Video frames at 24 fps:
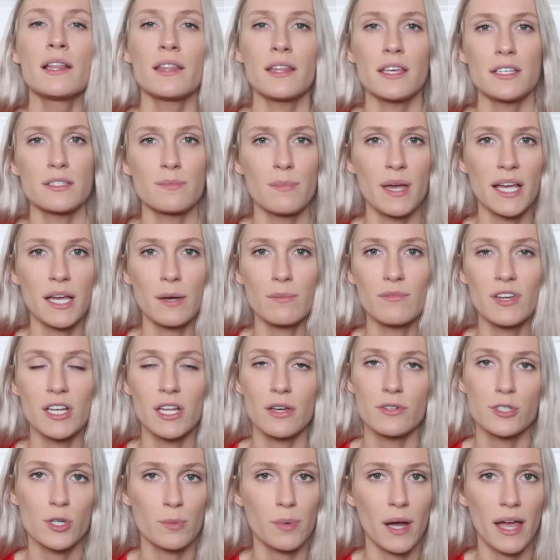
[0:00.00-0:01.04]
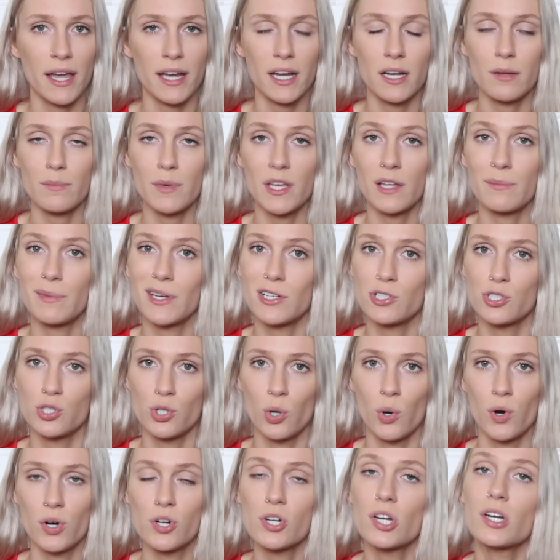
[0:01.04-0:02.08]
These makeup videos are probably going to be a bit
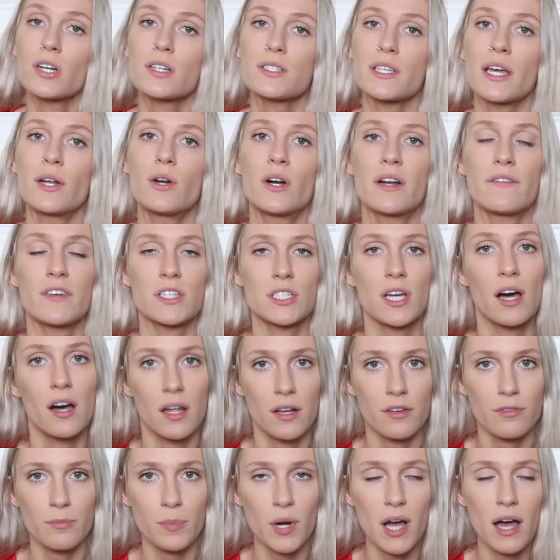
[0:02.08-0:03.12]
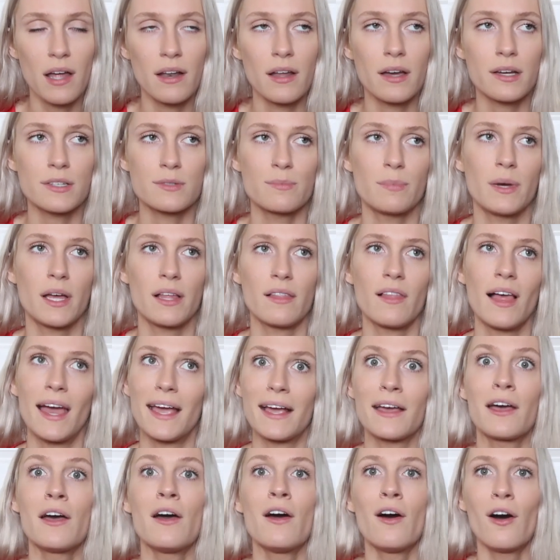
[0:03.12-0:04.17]
shorter because I don't have a ton of products, but
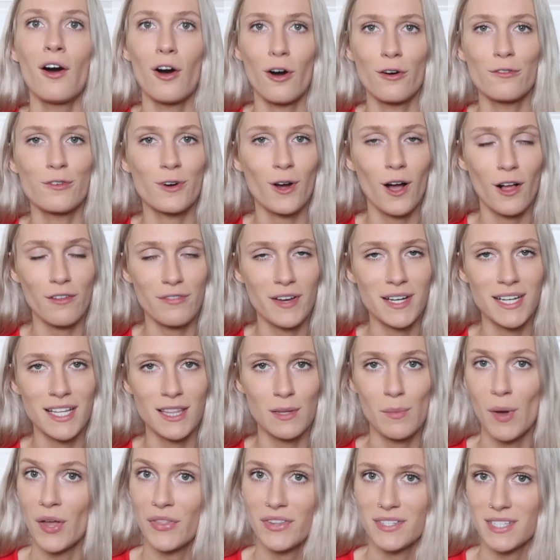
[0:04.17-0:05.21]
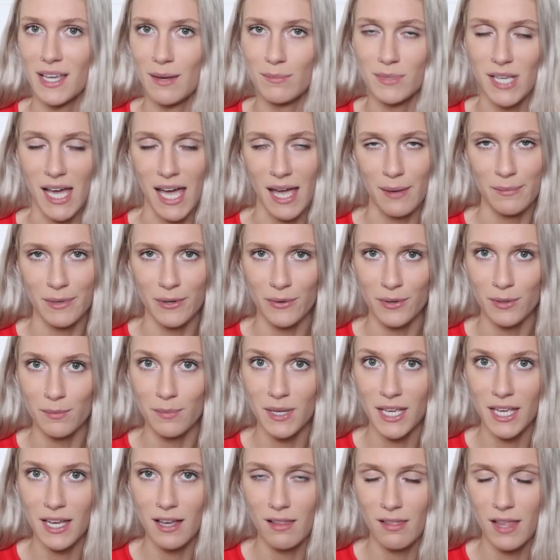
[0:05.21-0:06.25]
like overall, if I did them all at the same time, it
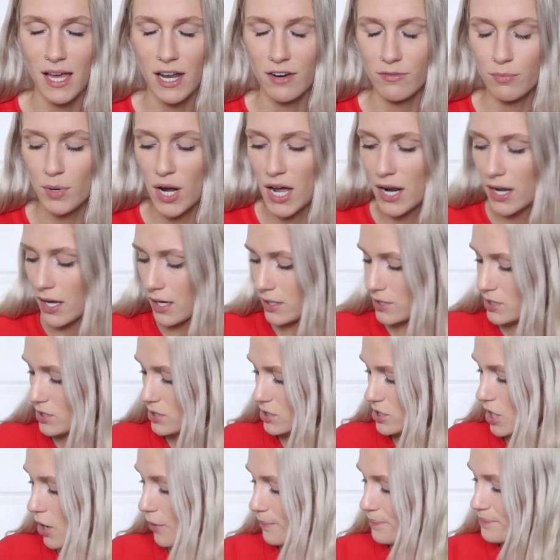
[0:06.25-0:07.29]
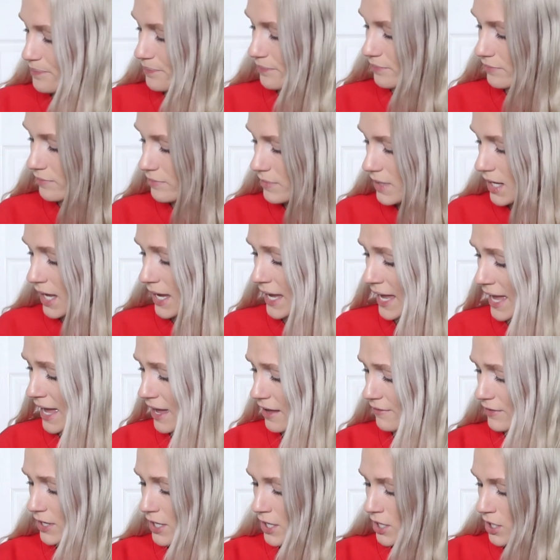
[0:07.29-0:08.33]
would be a lot of products. So I
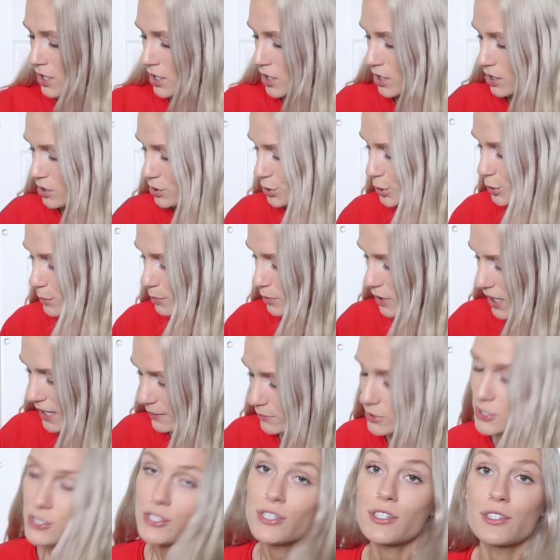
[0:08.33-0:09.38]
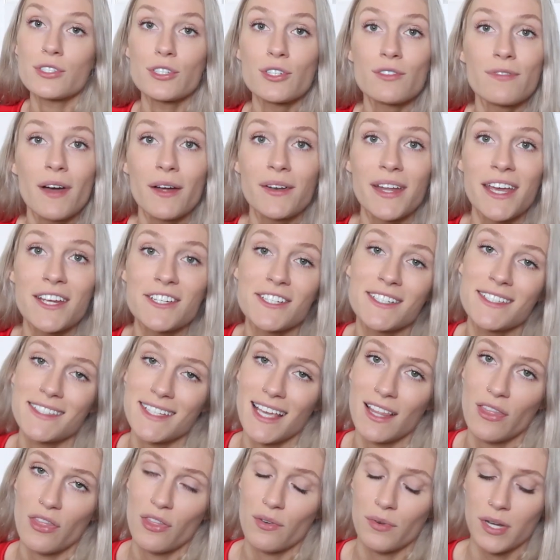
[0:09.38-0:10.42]
have two primers, two
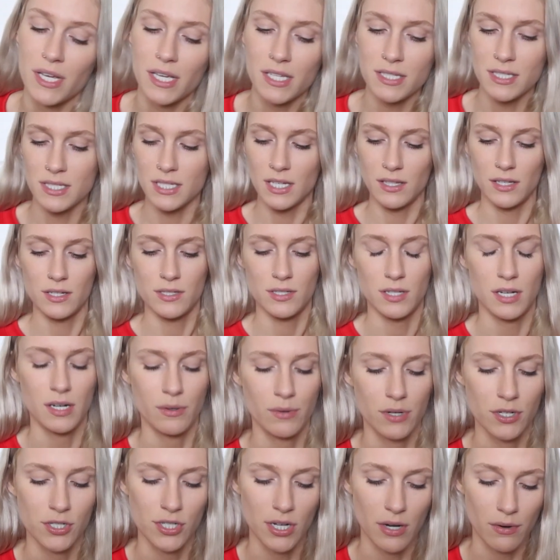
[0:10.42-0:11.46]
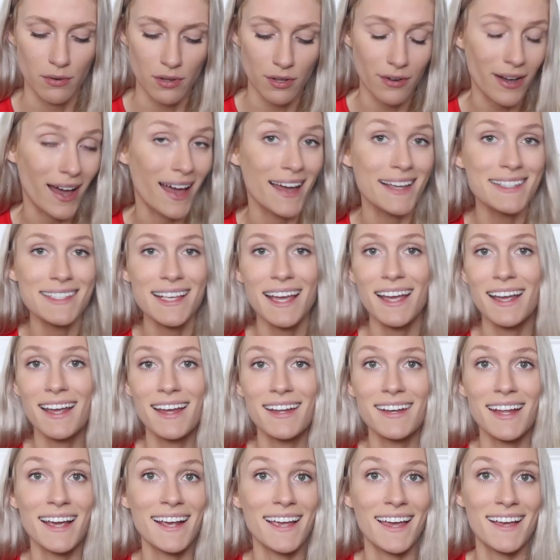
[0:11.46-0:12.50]
foundations, and three concealers that I want to share with you guys,
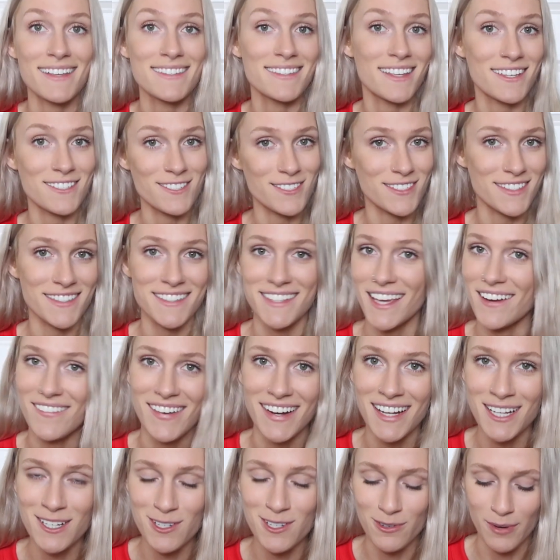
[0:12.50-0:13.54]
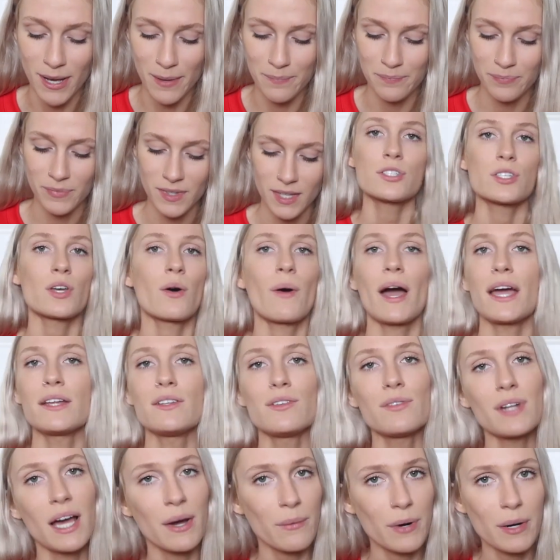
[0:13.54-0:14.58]
and I guess let's just get right into it. So I
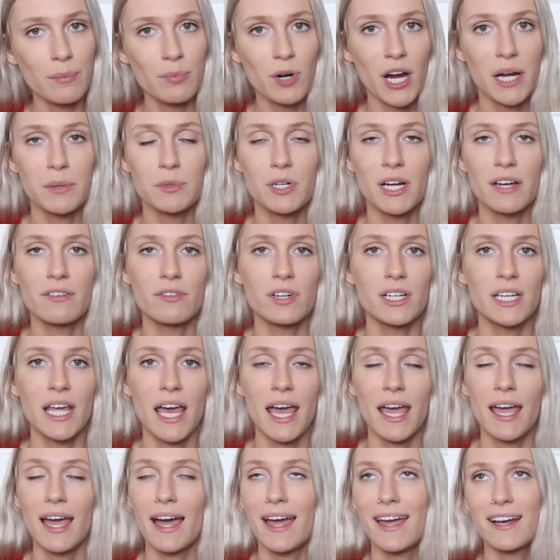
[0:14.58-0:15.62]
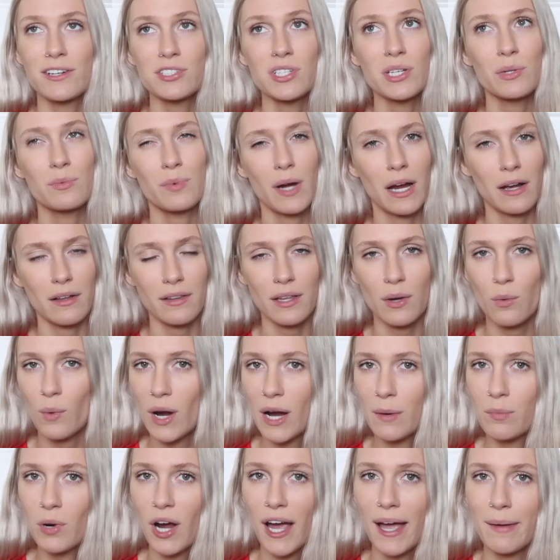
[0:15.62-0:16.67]
do not wear primer every day. I actually rarely
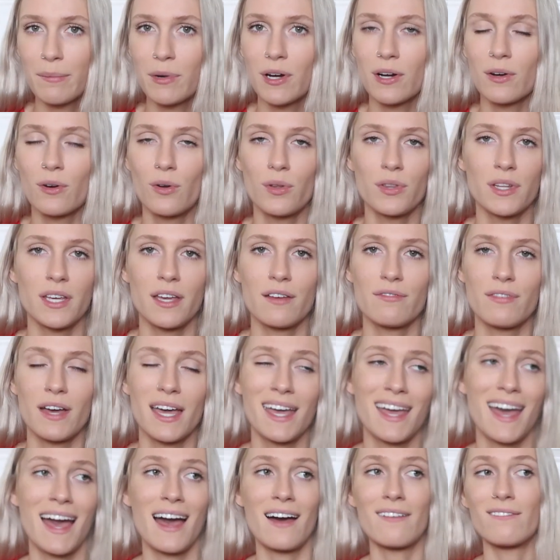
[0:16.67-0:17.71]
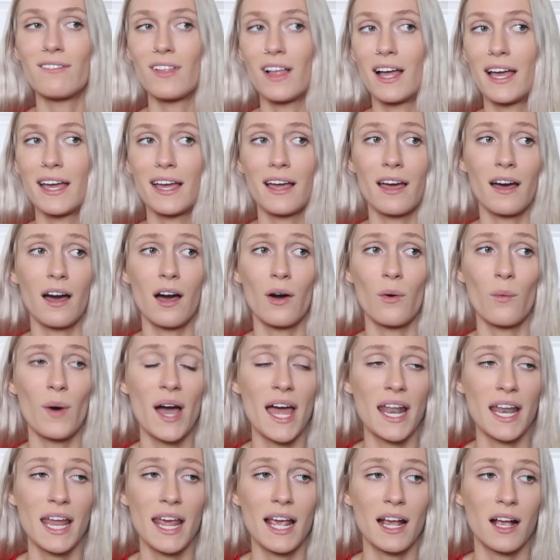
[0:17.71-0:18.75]
wear primer, only if I have like a
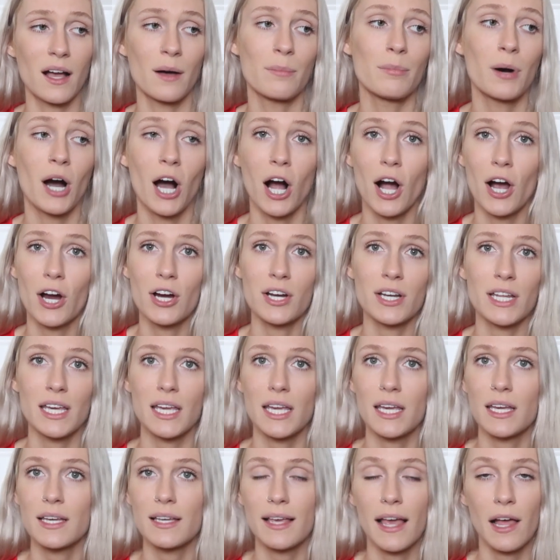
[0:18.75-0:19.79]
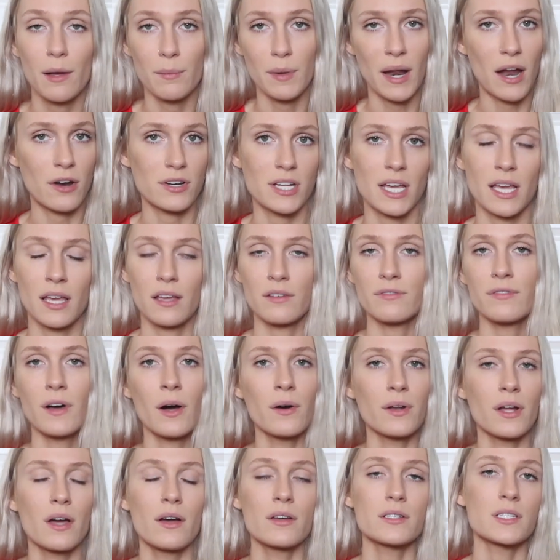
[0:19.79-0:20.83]
wedding, a party, Caleb and I are taking
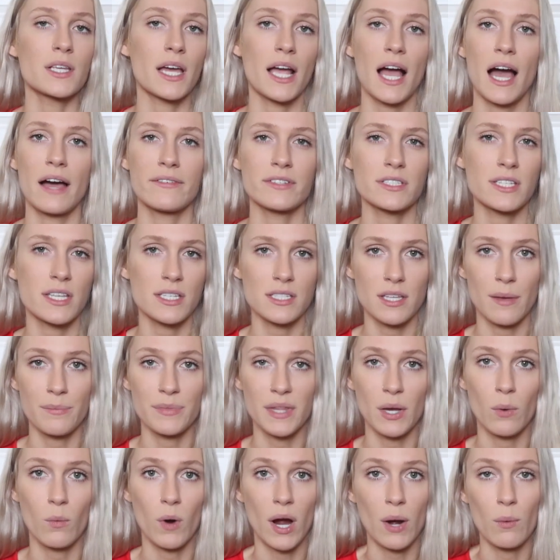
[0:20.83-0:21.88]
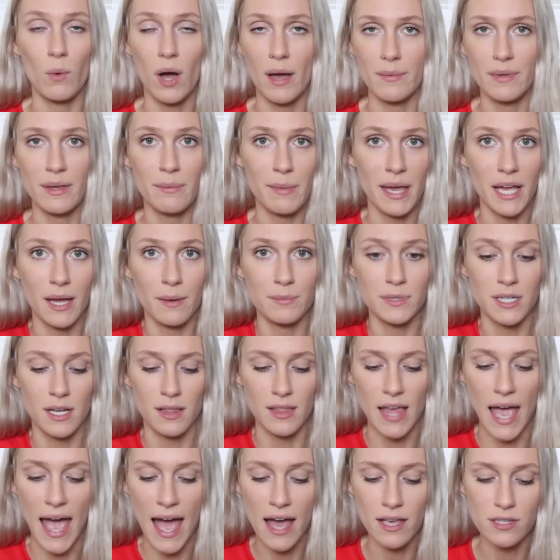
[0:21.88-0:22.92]
photos, like obviously something where I want my makeup to
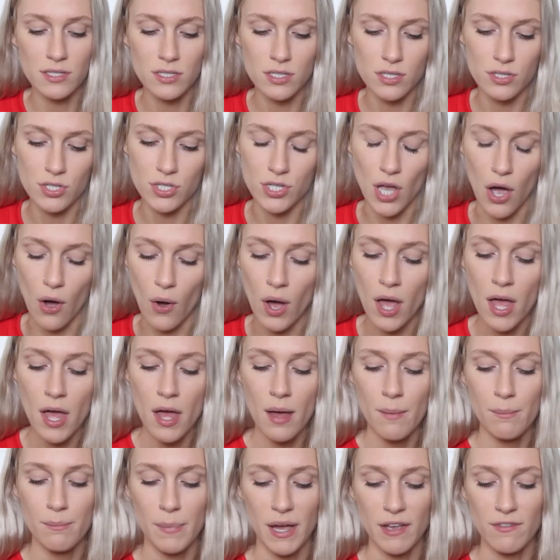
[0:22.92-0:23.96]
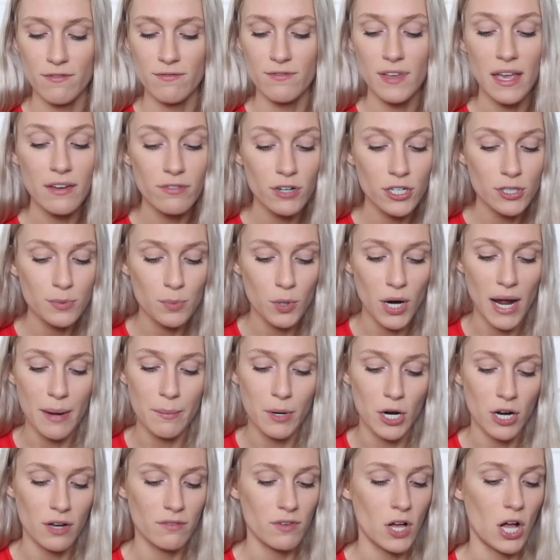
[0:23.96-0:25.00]
last. So my favorite
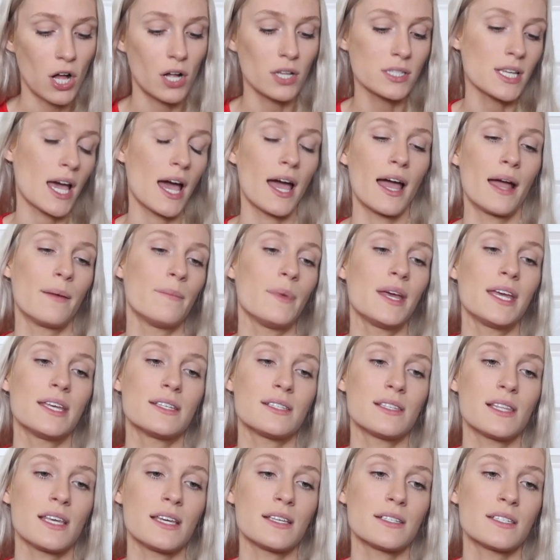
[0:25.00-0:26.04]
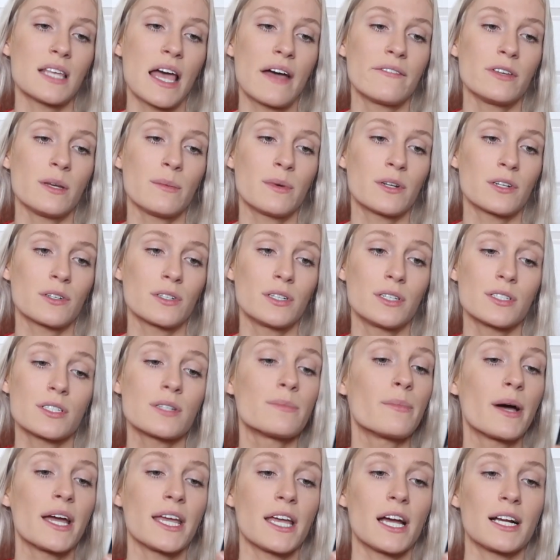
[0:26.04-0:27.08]
primer of all time is the Savvy Minerals
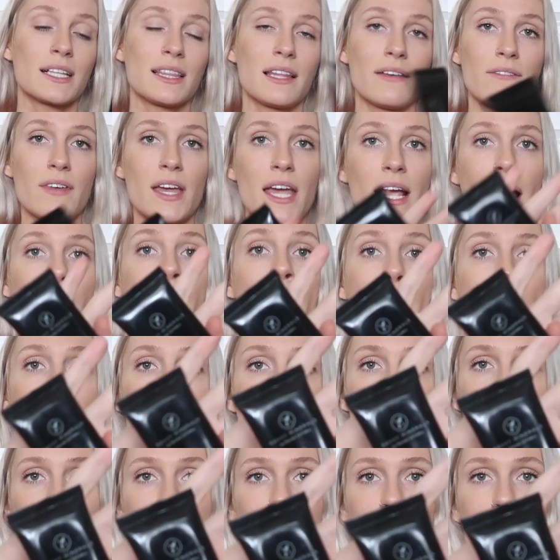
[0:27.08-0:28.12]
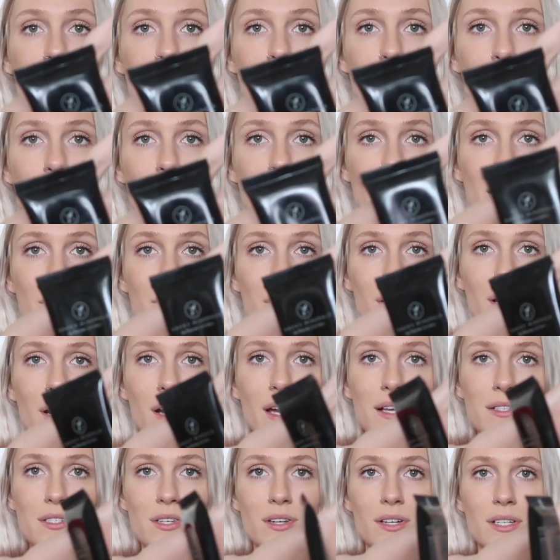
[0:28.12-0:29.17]
by Young Living Mattifying Primer.
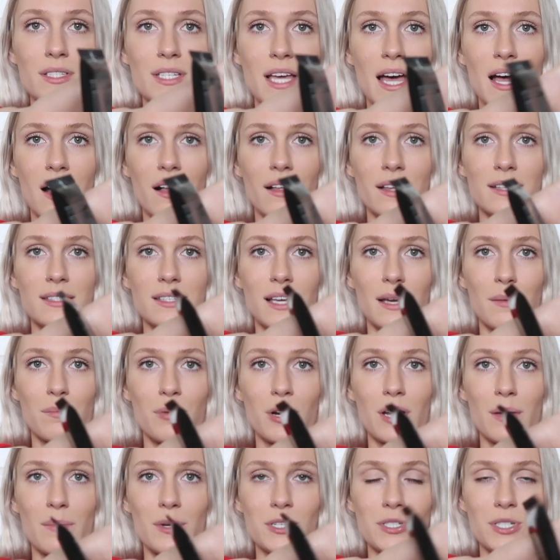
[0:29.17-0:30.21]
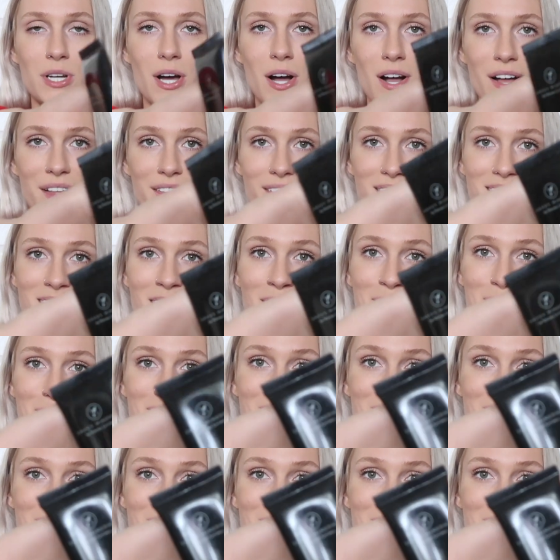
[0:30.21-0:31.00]
As you can tell, it's like pretty much gone. The tube